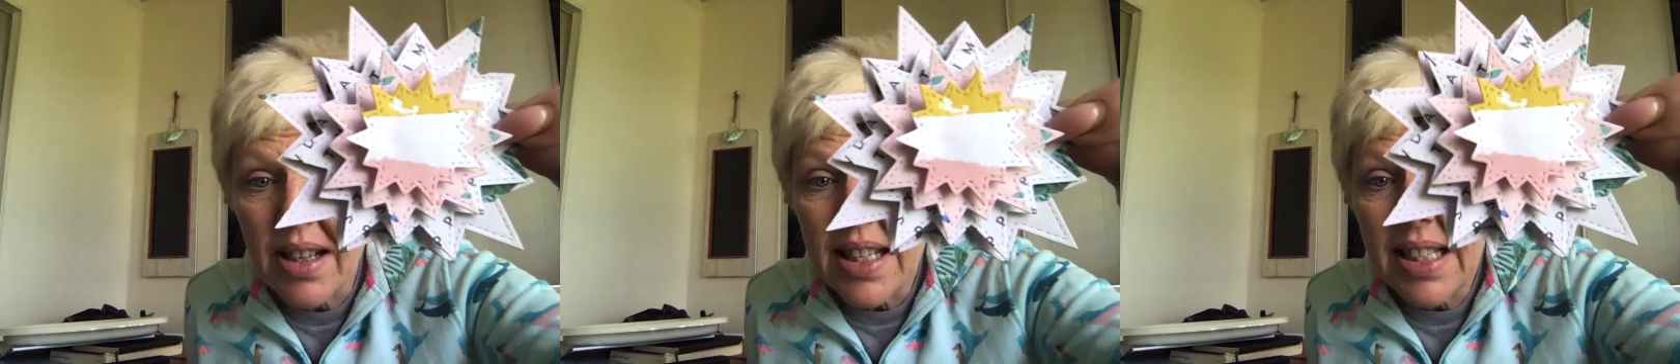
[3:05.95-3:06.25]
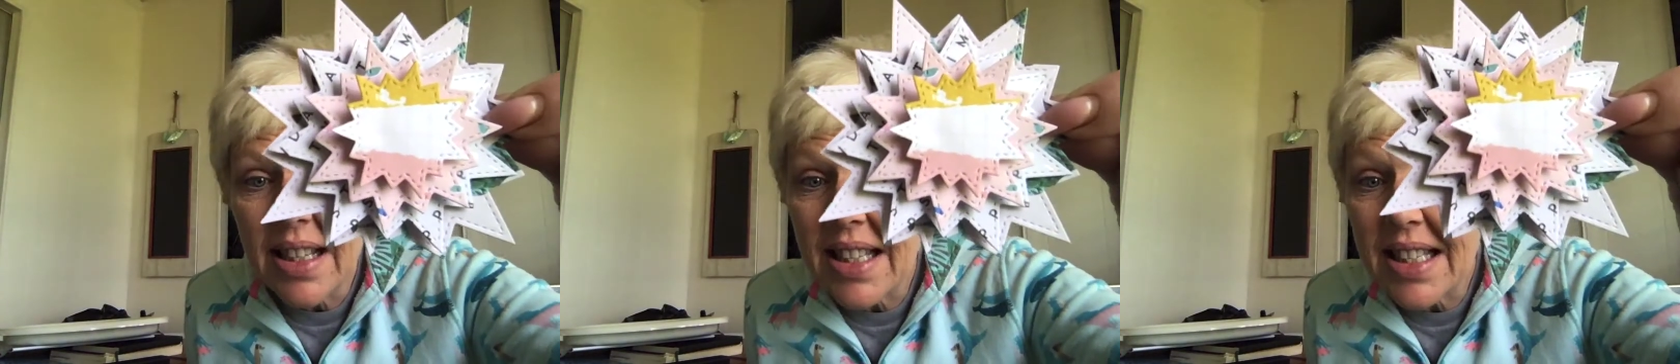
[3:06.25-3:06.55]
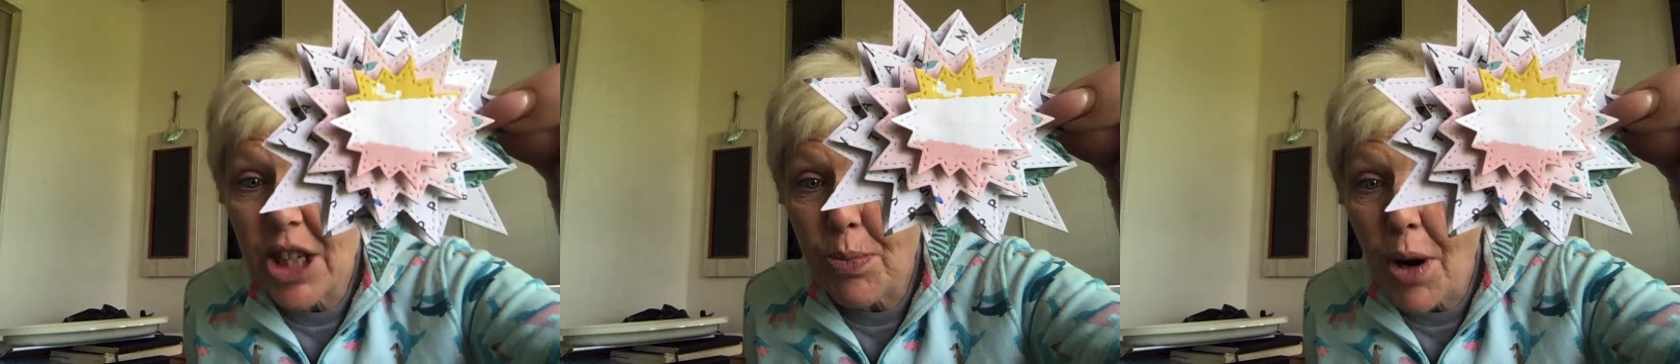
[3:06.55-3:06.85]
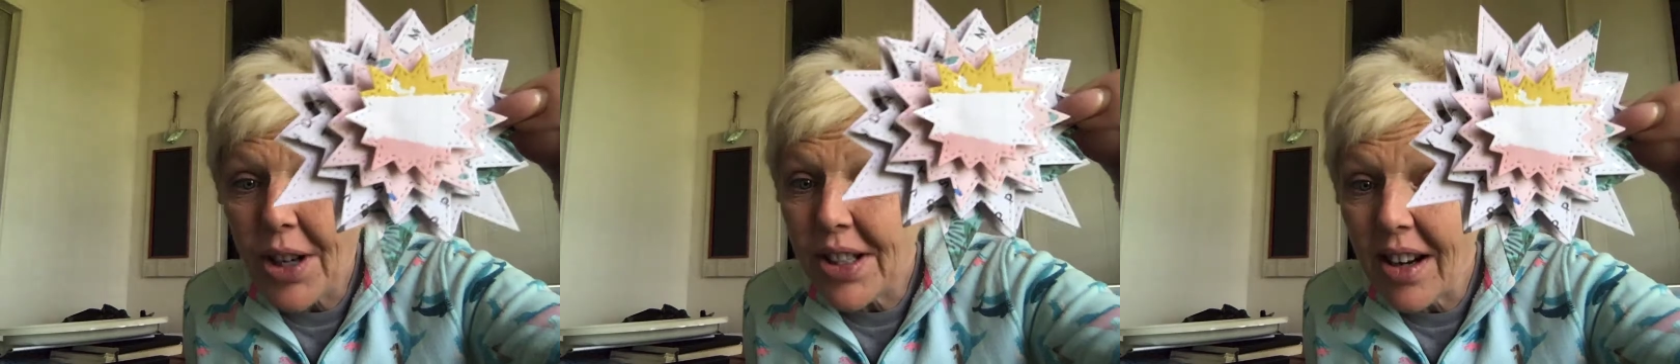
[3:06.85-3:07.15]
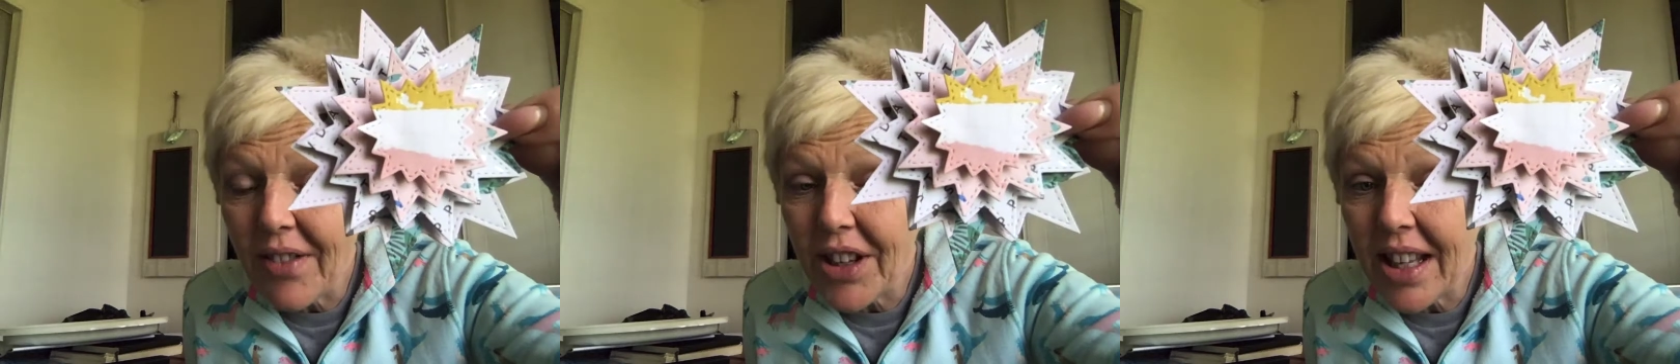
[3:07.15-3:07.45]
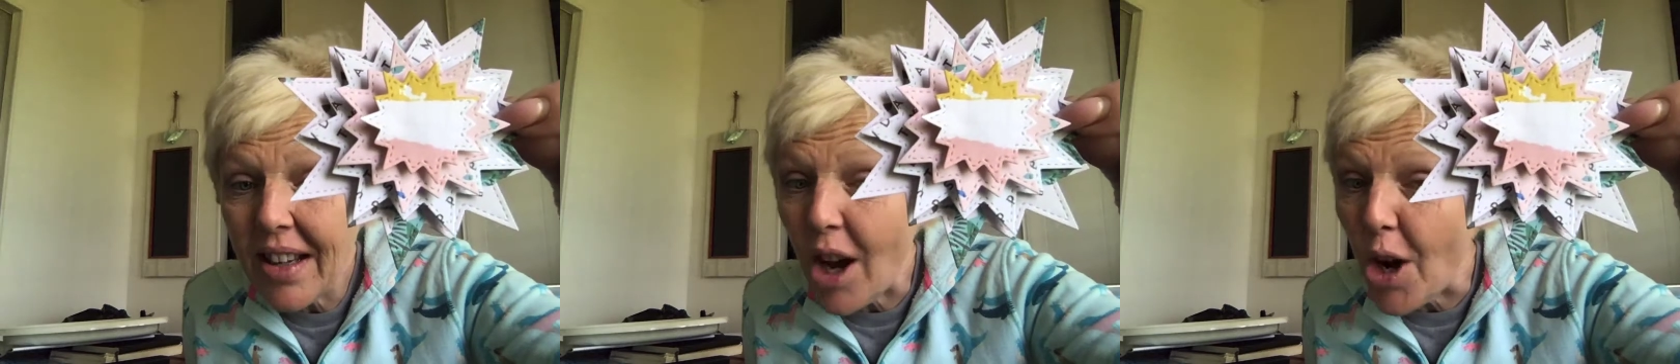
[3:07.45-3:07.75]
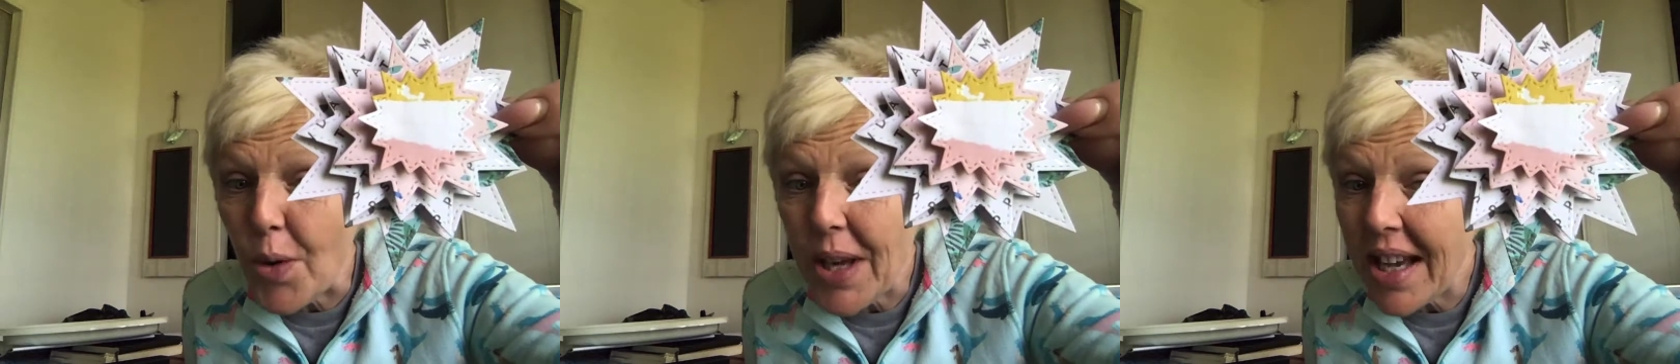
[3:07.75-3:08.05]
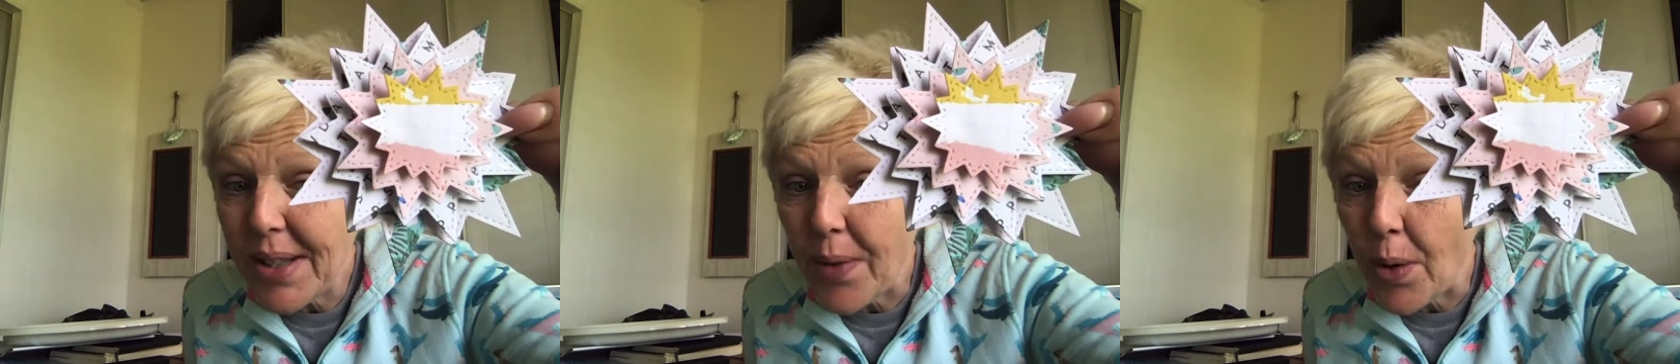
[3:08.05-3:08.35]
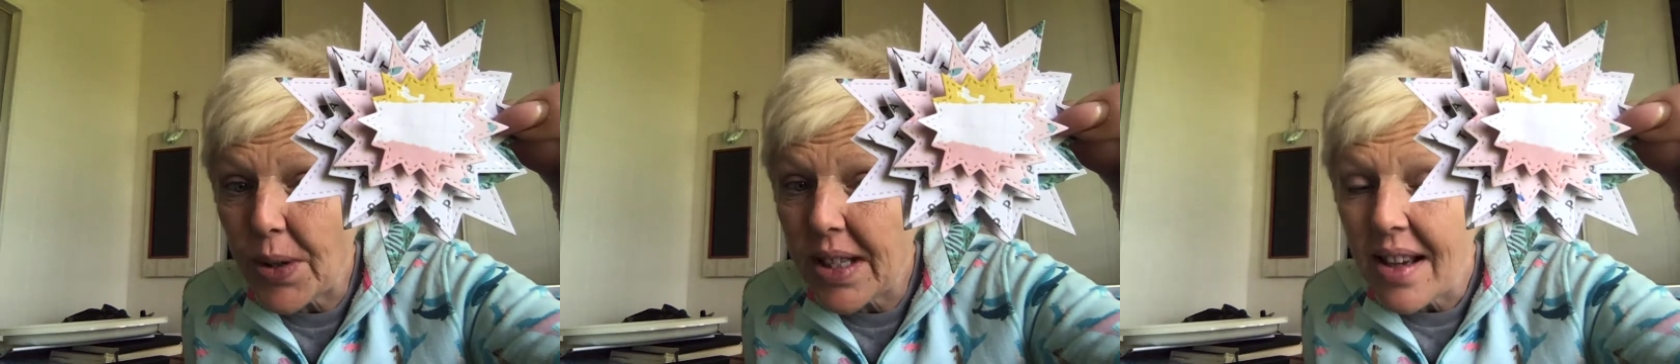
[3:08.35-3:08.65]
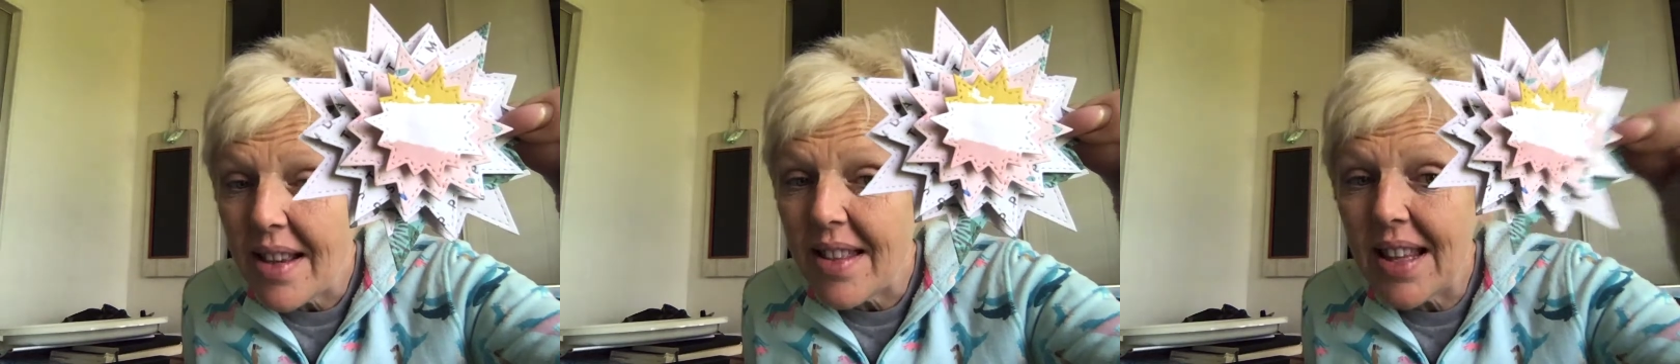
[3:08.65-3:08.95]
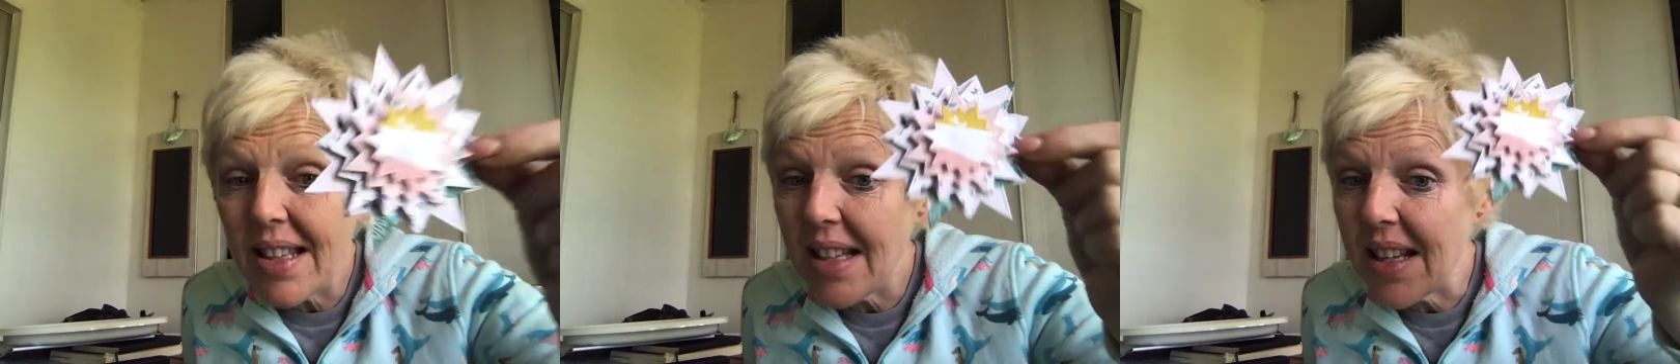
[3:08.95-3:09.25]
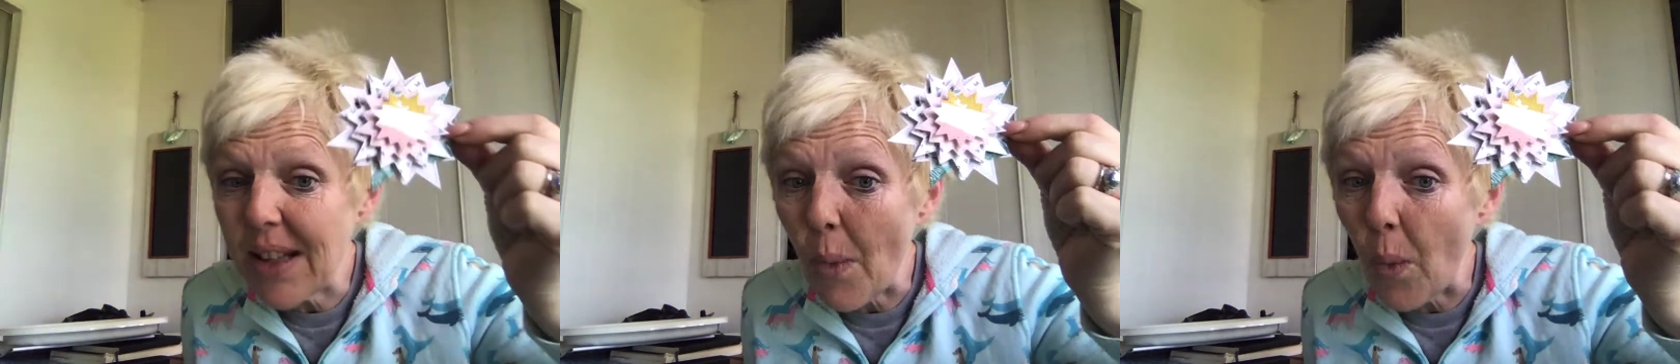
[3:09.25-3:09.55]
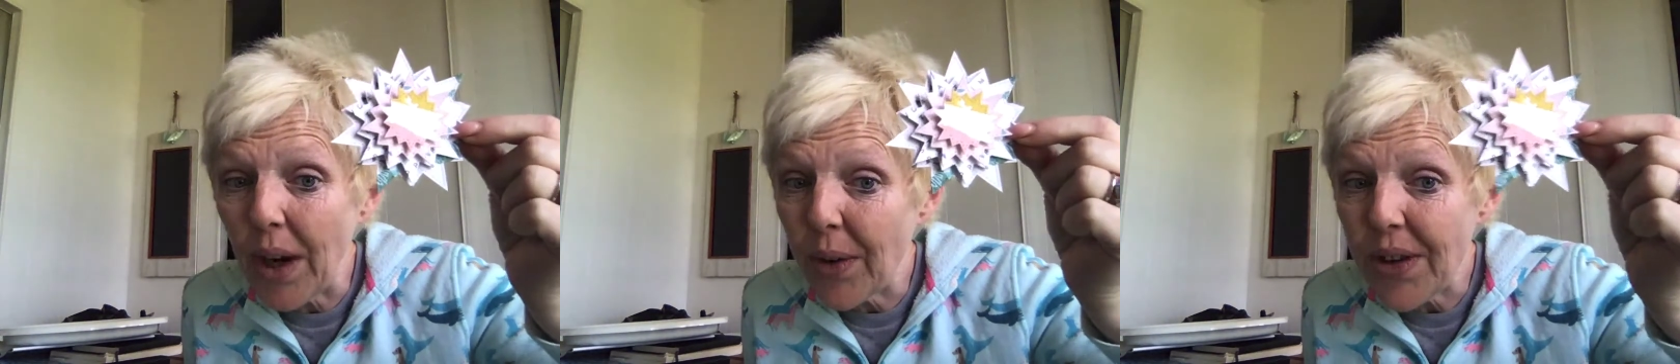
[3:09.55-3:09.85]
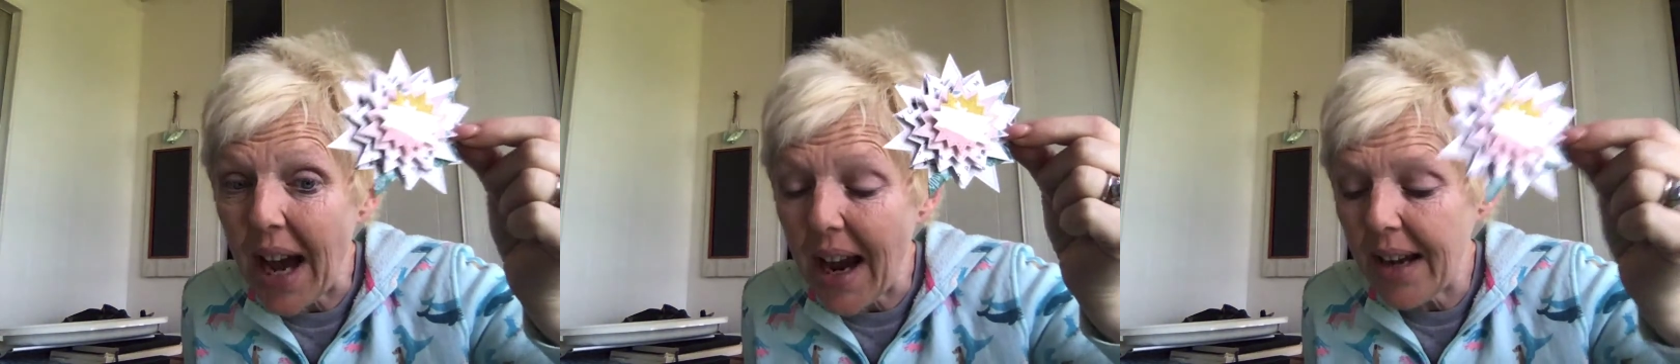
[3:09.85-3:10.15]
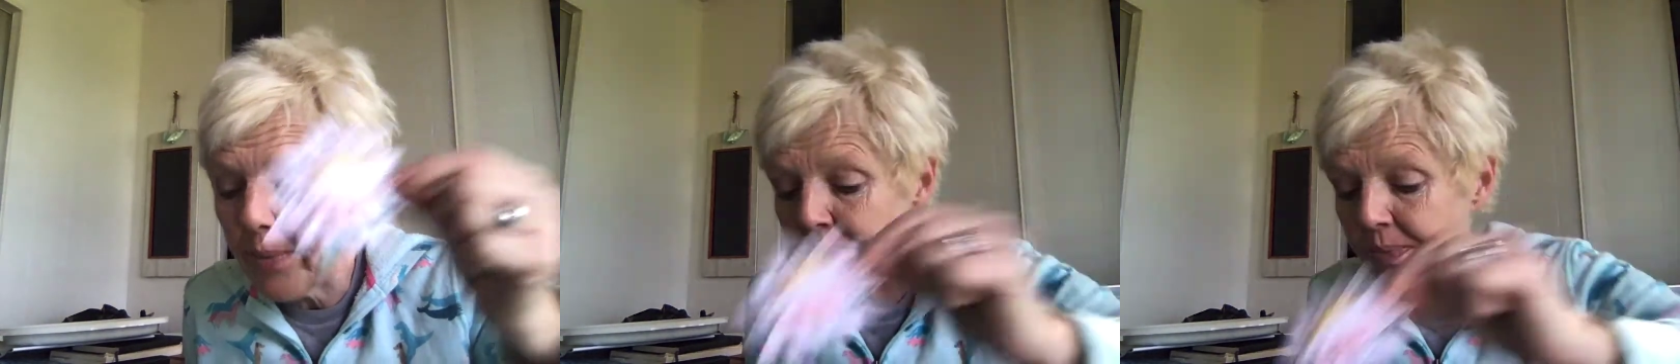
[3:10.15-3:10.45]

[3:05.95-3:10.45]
See the stitch marks on everything? Oh yes, folks. This is a winner die.